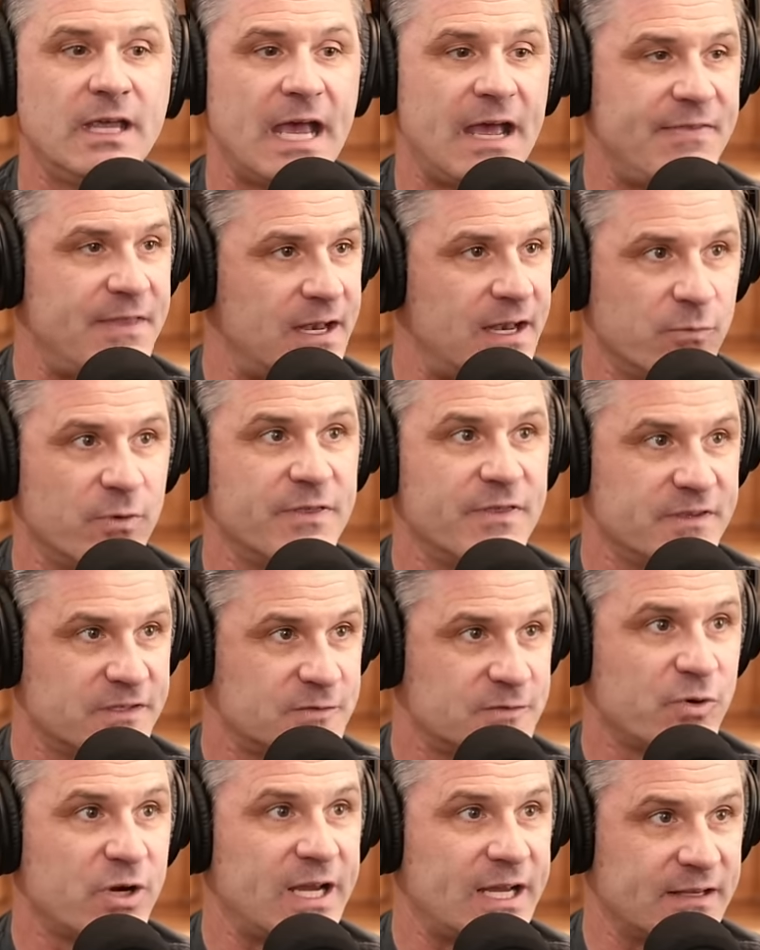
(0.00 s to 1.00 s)
And then with the
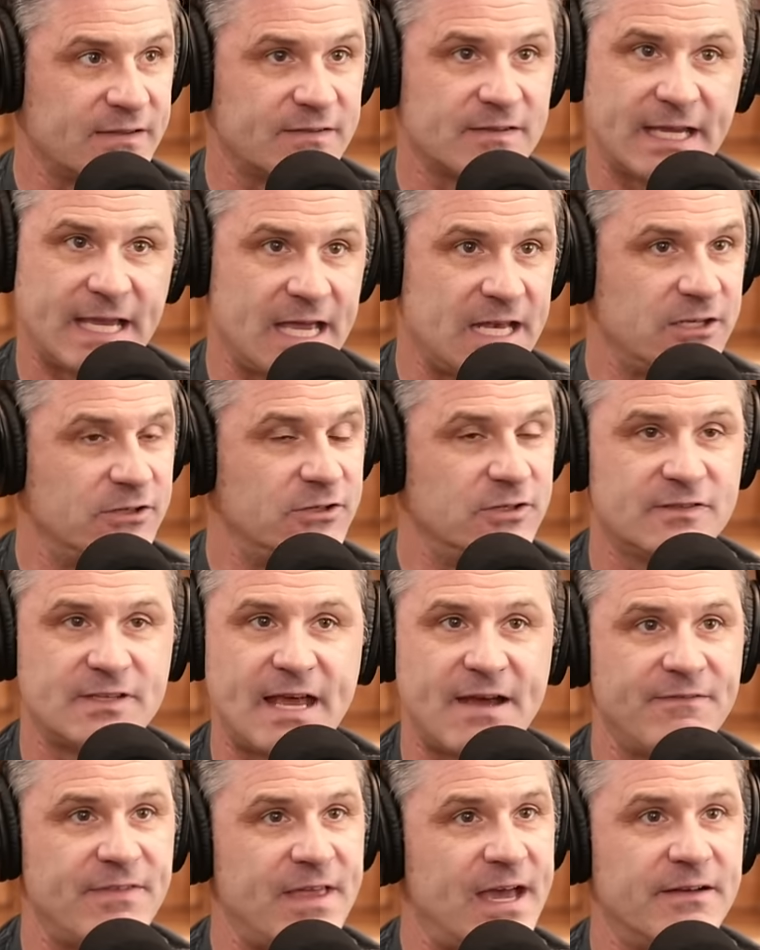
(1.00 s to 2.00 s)
springs, again, you just
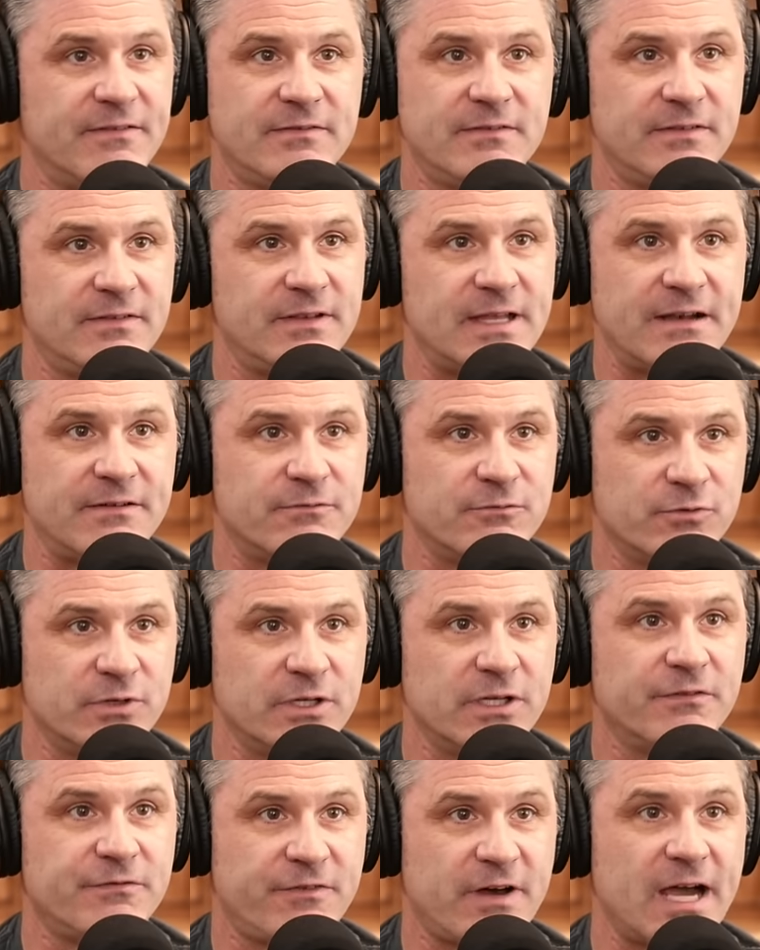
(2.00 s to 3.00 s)
have that that
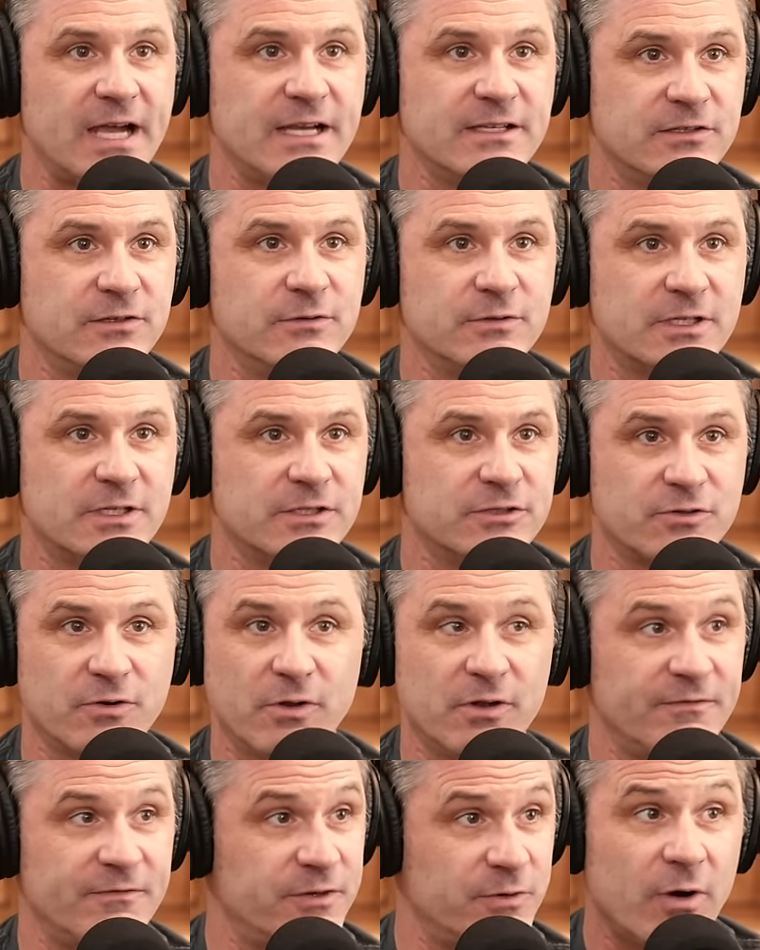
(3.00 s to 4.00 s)
real fine tuned
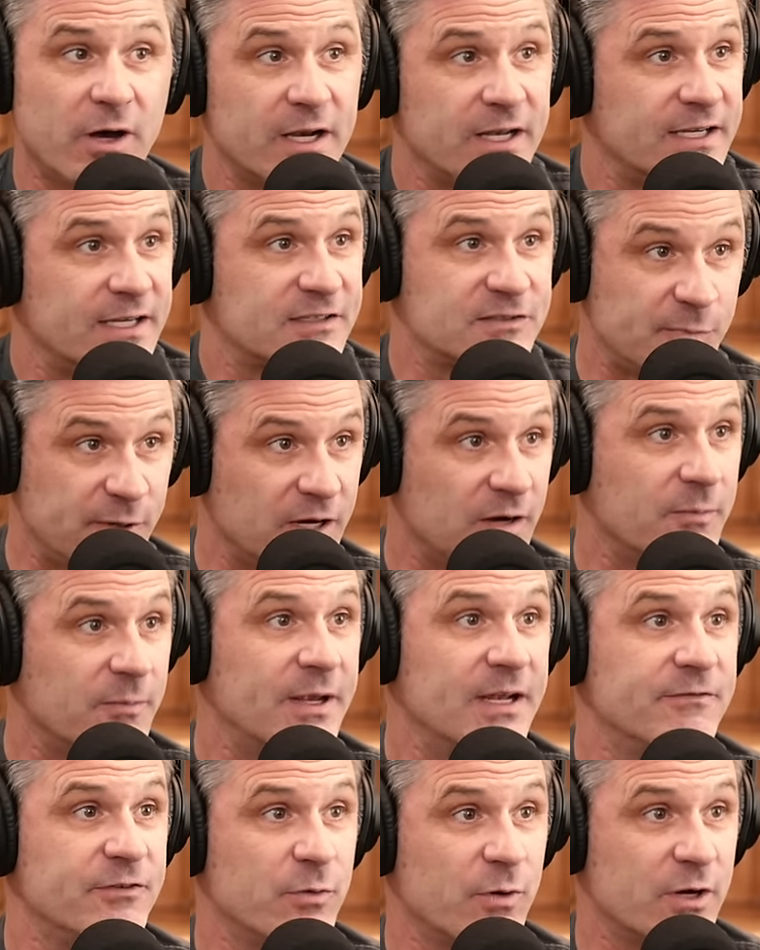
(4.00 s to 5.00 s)
control if you want to
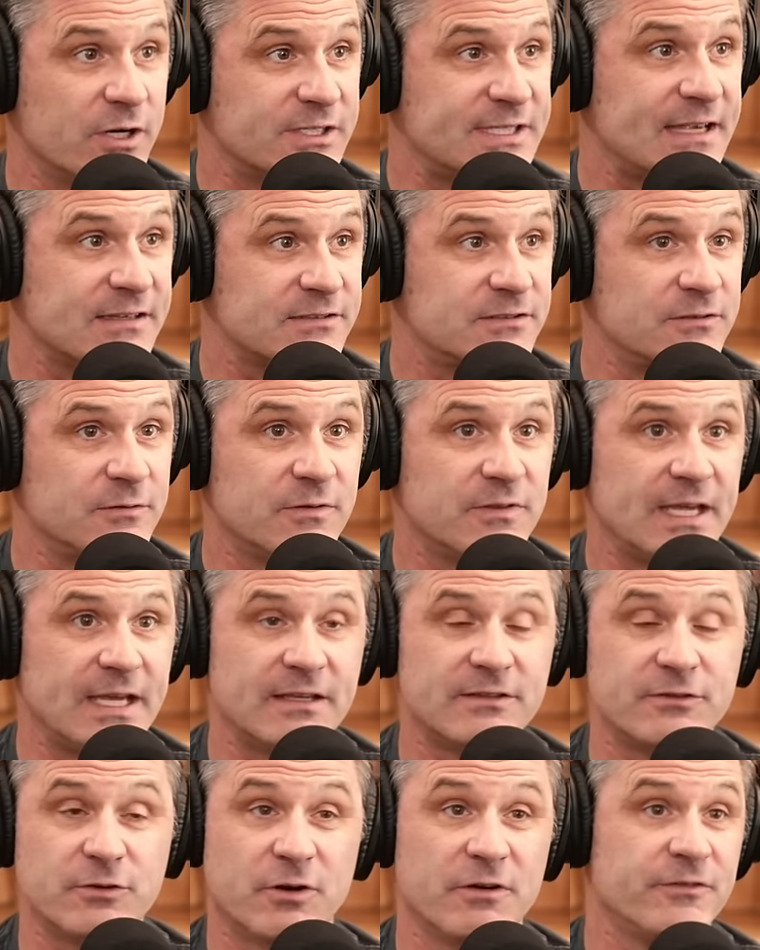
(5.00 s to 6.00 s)
experiment, if you want to test new
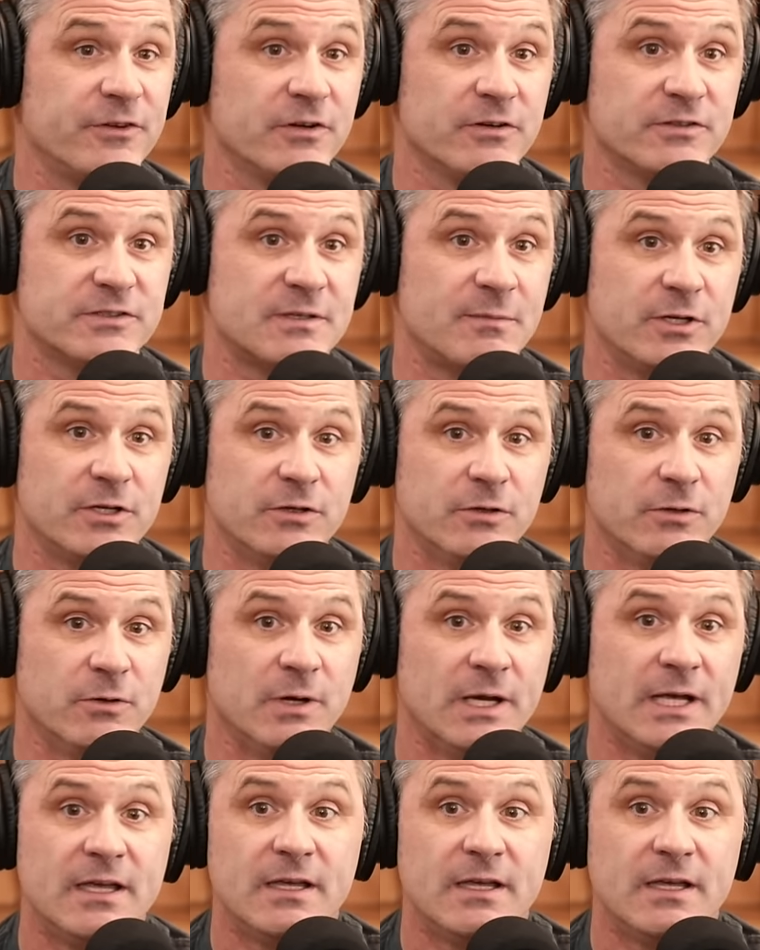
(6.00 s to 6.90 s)
things, or if you're someone who,